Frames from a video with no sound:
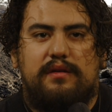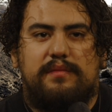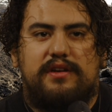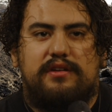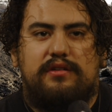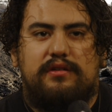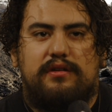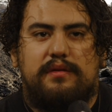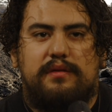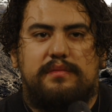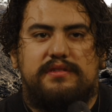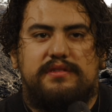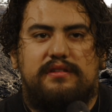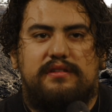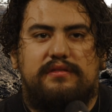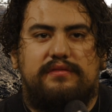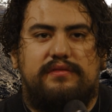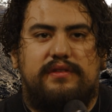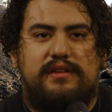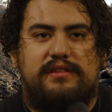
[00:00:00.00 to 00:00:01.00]
Corps
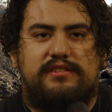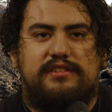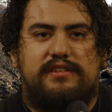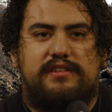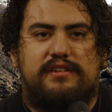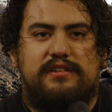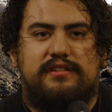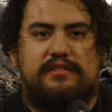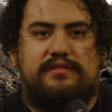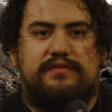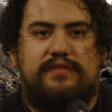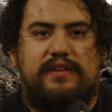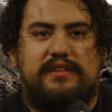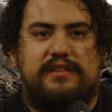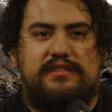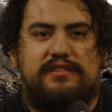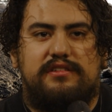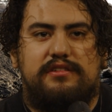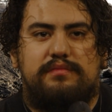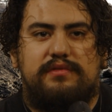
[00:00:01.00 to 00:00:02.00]
of Engineers
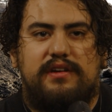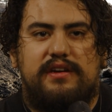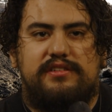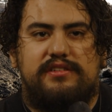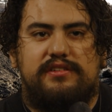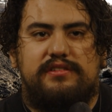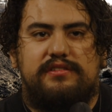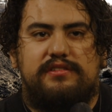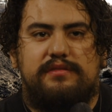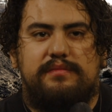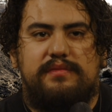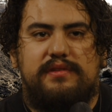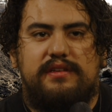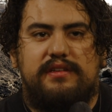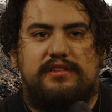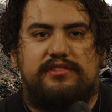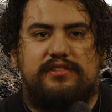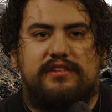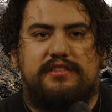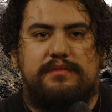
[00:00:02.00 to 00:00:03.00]
faced new pressure to be
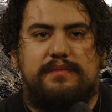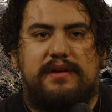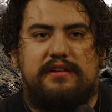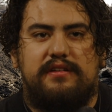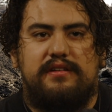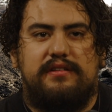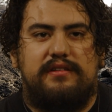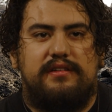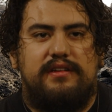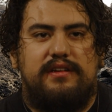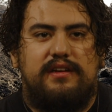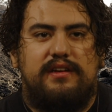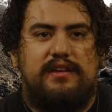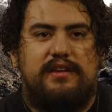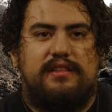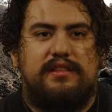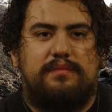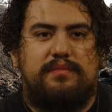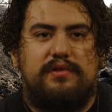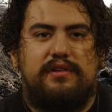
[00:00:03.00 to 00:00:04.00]
transparent.
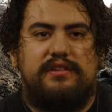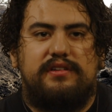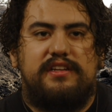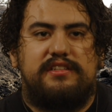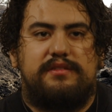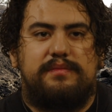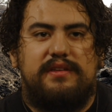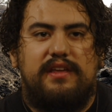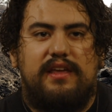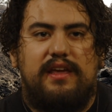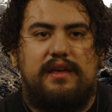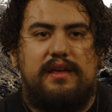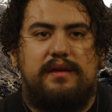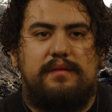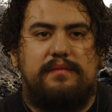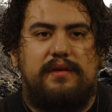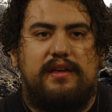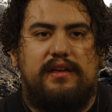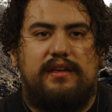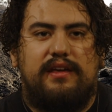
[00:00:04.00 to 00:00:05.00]
The protest became
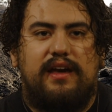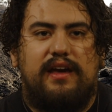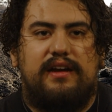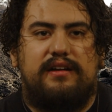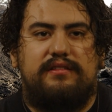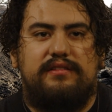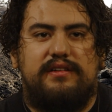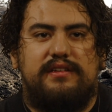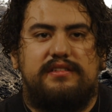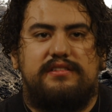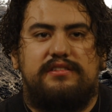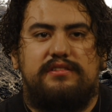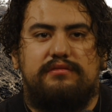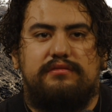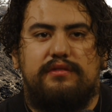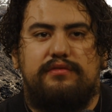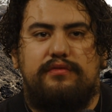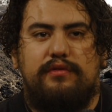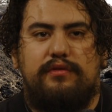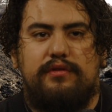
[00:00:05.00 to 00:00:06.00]
a catalyst to
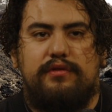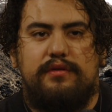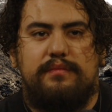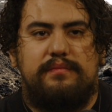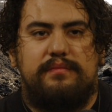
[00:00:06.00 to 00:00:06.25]
reform.